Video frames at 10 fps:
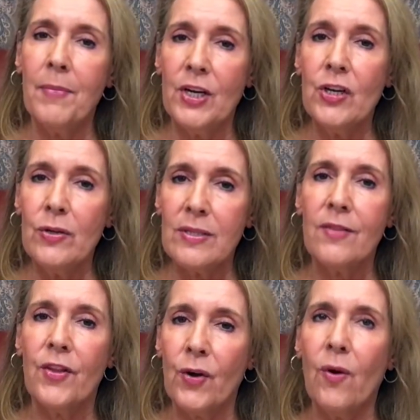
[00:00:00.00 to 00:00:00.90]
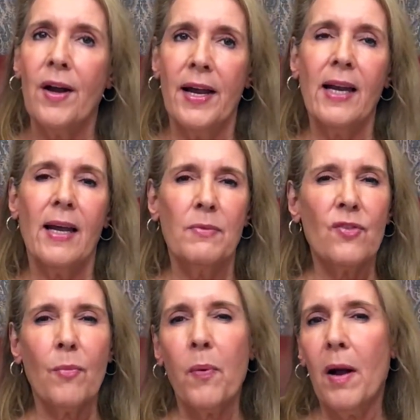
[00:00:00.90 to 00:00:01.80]
been using the Grande Lips
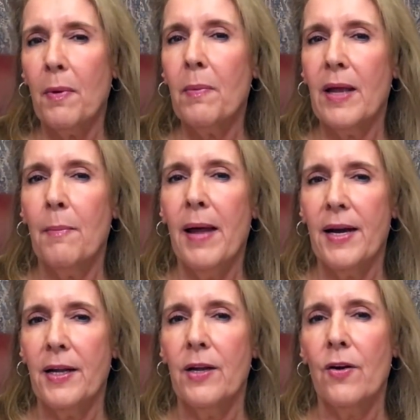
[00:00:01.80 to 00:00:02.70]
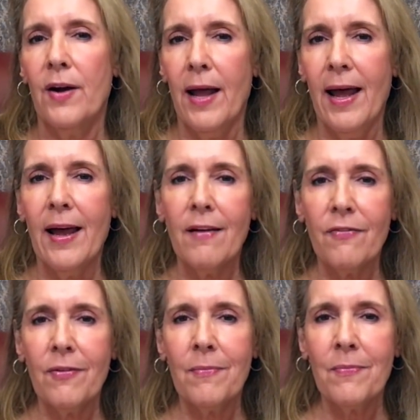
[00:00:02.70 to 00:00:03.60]
for probably about a year and a half.
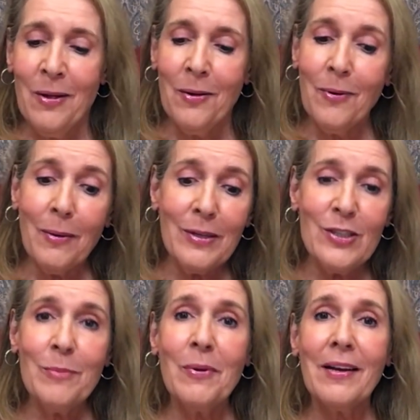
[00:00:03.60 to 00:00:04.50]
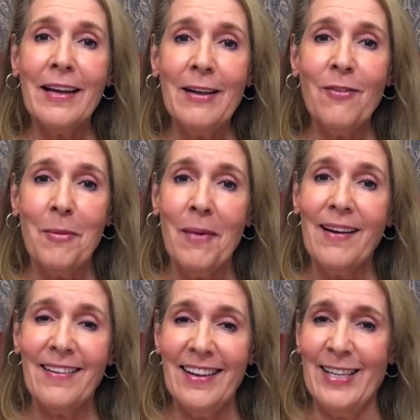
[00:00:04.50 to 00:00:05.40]
Well, would you believe on my
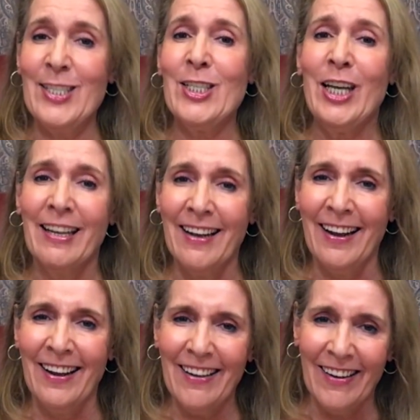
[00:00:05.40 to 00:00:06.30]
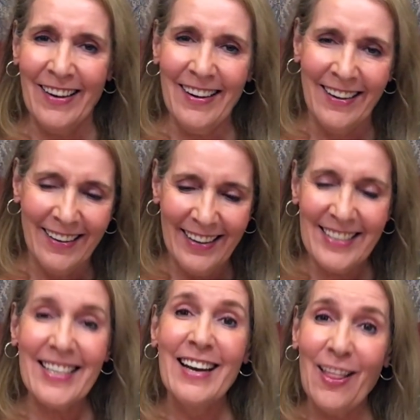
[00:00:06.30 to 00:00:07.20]
list
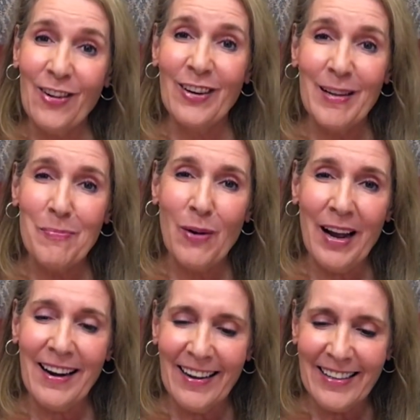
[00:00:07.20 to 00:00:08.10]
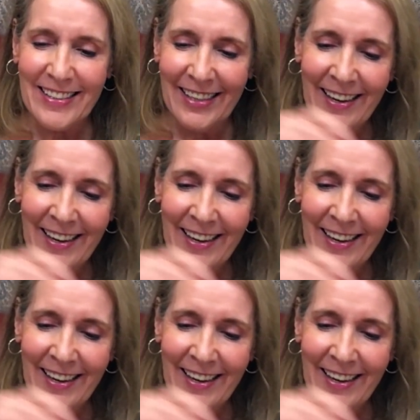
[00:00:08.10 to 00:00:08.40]
is another lip product,